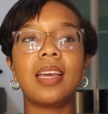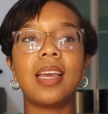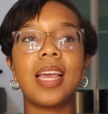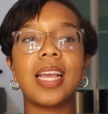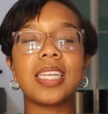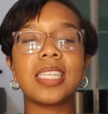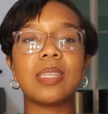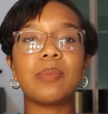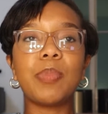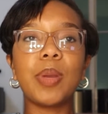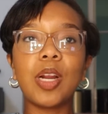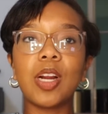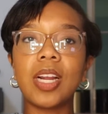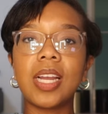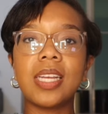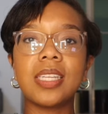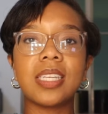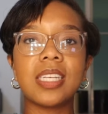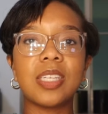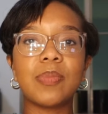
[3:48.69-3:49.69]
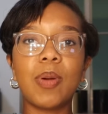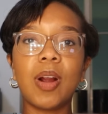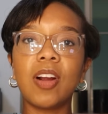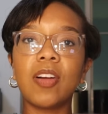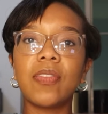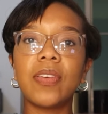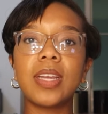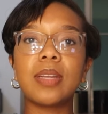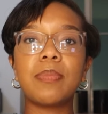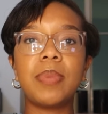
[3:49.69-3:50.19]
experience is
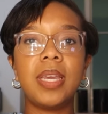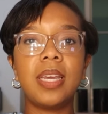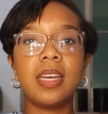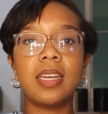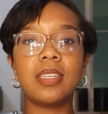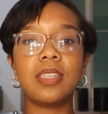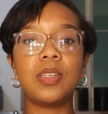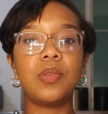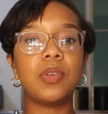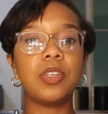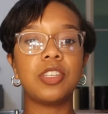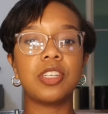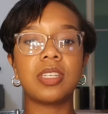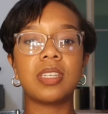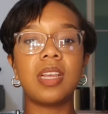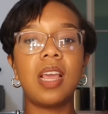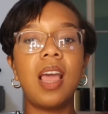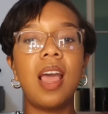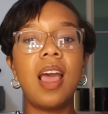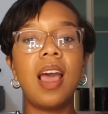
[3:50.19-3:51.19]
perfect because you can just